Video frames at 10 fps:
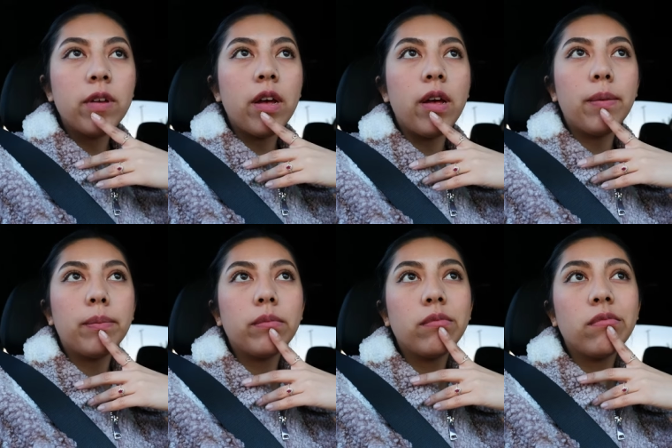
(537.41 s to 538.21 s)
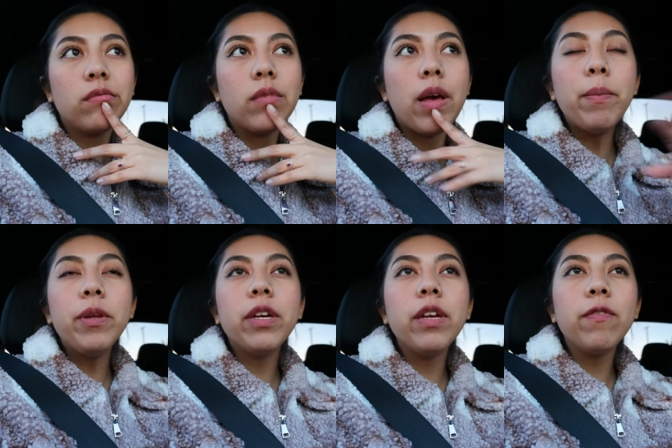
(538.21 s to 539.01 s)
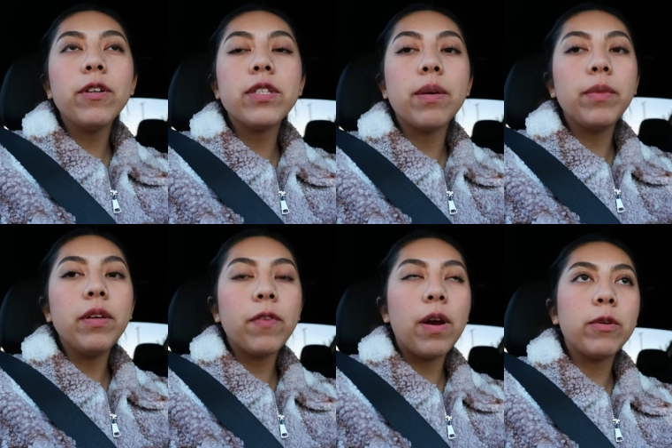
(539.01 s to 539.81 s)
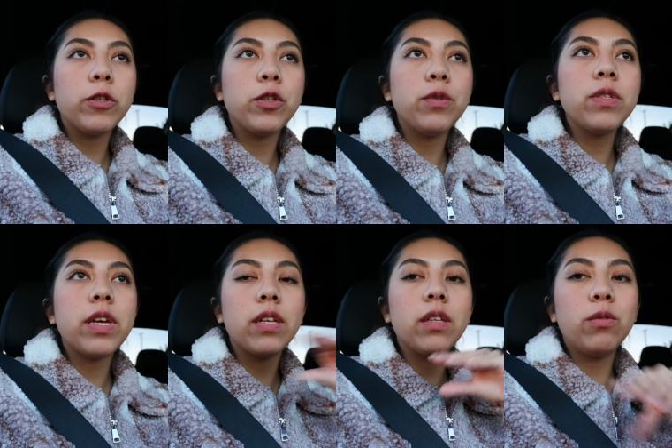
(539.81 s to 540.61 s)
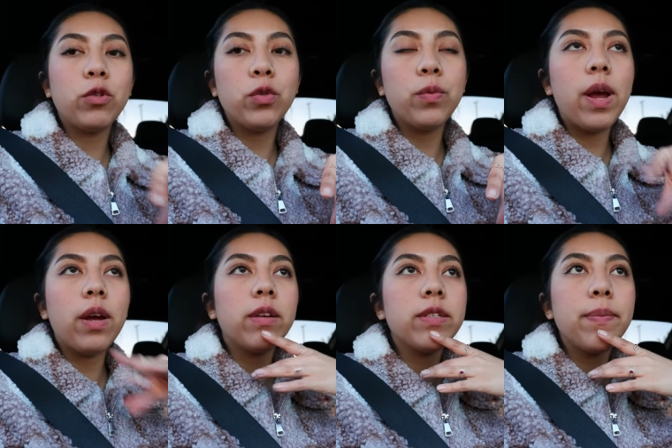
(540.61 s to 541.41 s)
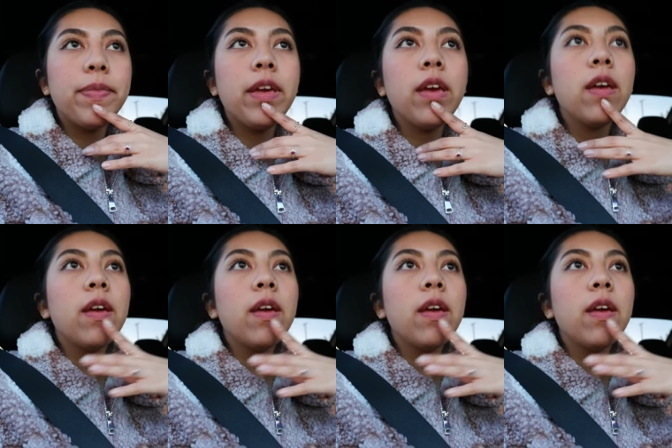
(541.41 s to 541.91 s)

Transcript: I'm looking for something for our shoes, like a little shoe rack or something.